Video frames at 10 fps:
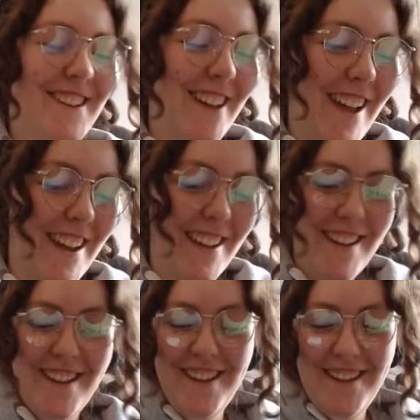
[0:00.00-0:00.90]
Okay,
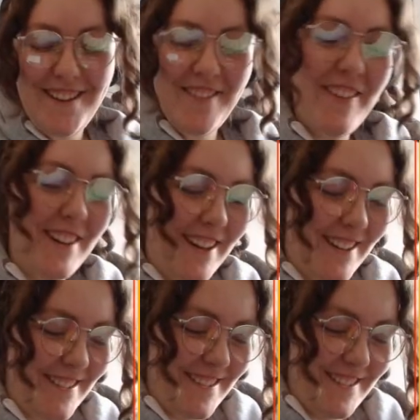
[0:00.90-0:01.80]
maybe
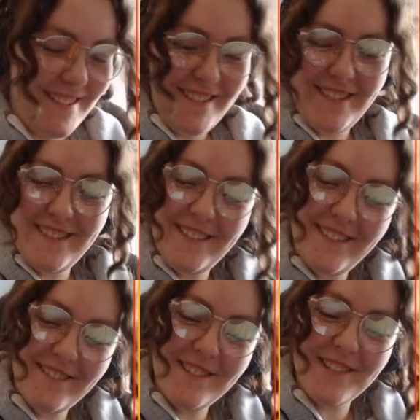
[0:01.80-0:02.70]
not.
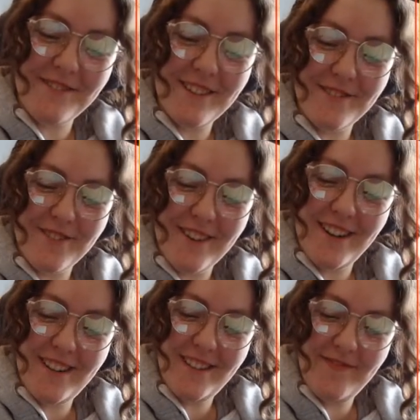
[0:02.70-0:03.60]
We'll just redraw it.
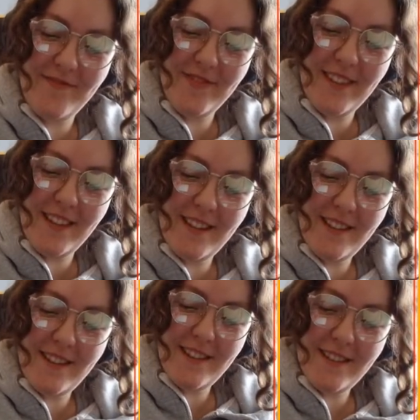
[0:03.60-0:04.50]

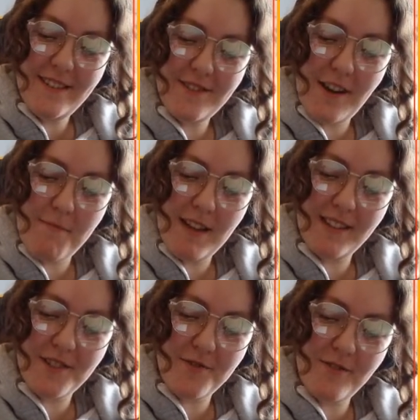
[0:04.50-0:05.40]
Try and make the
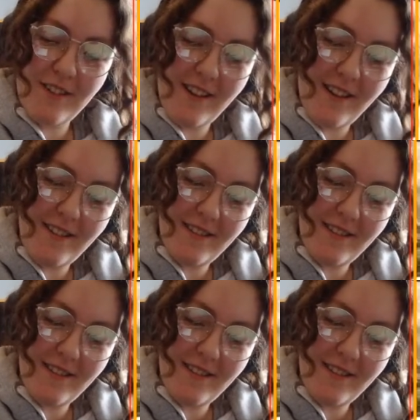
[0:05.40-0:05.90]
shortcut.